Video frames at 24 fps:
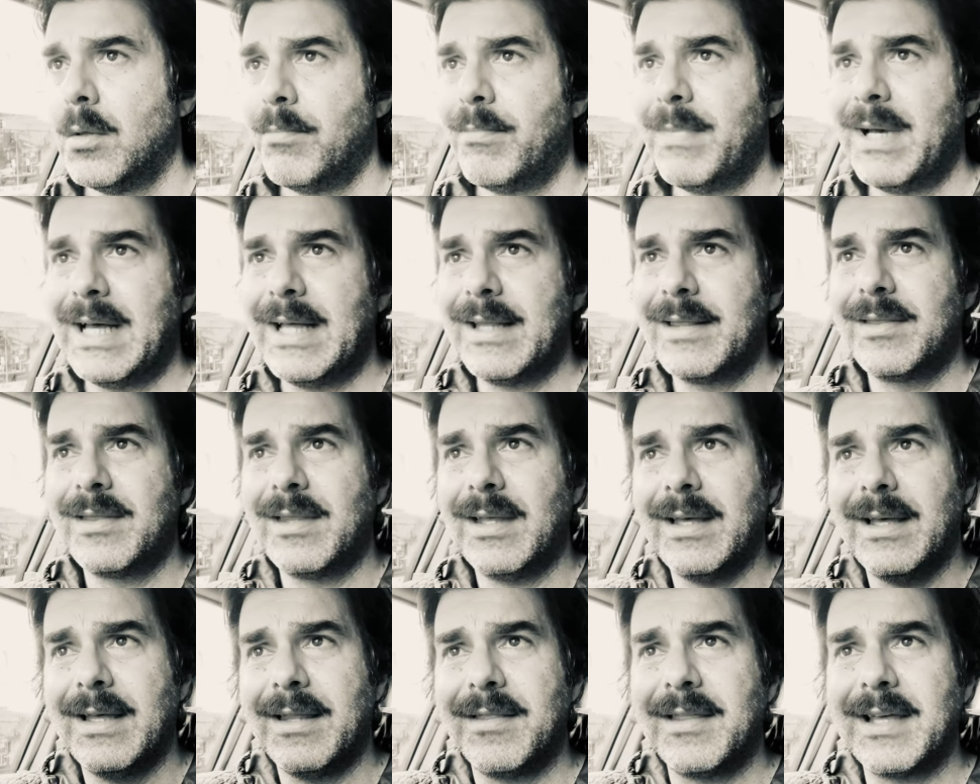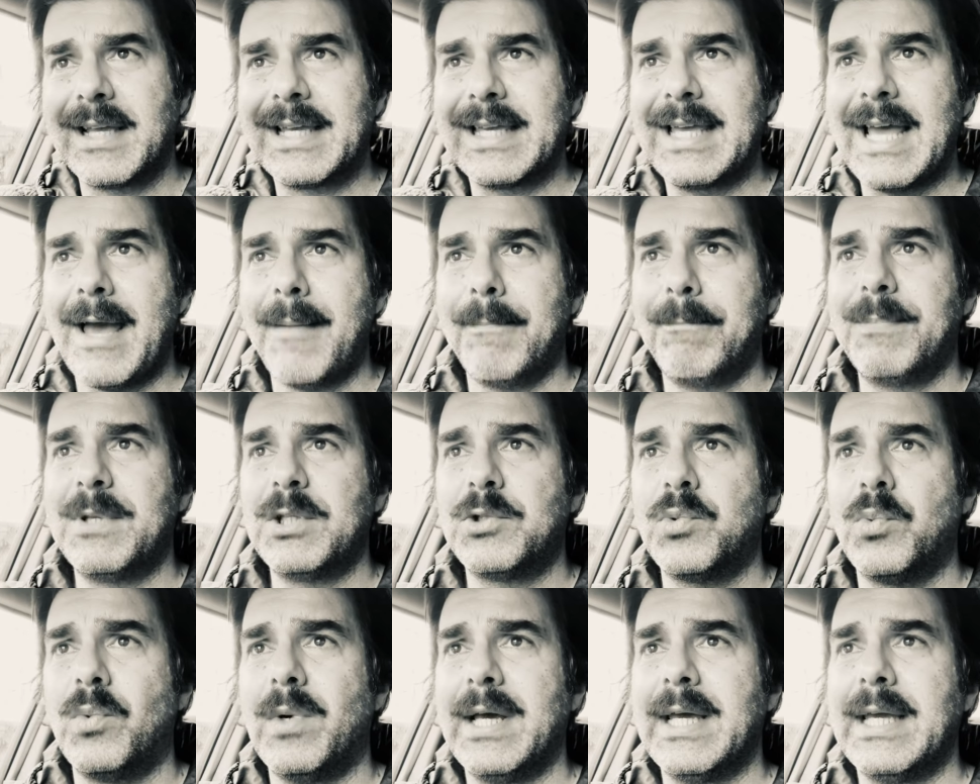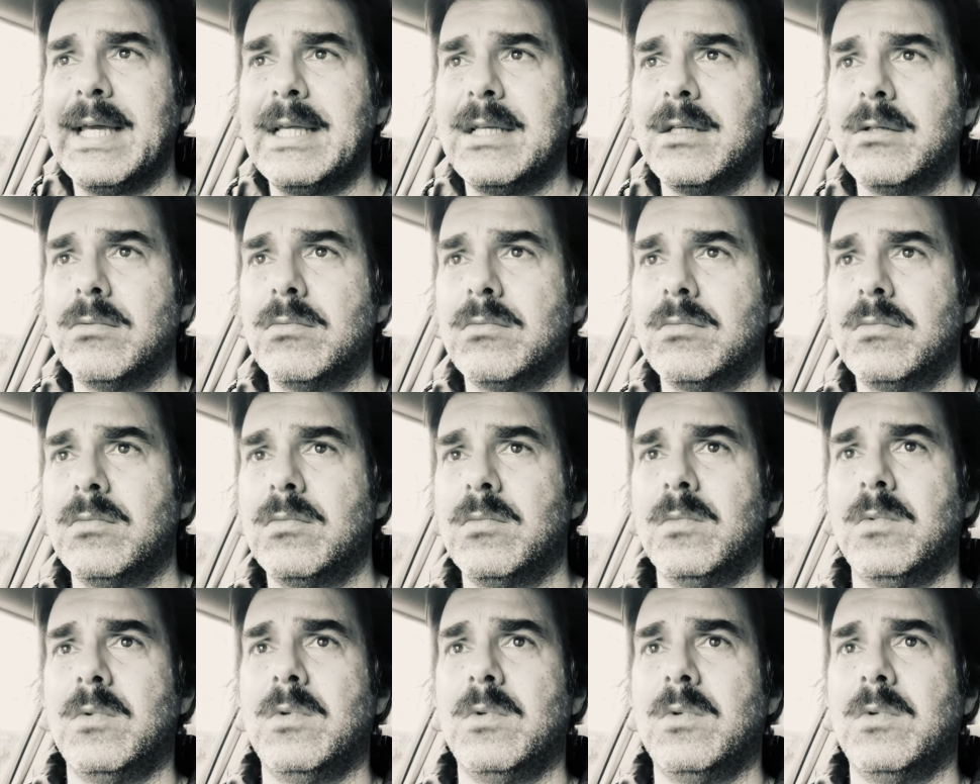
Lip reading: But the gap between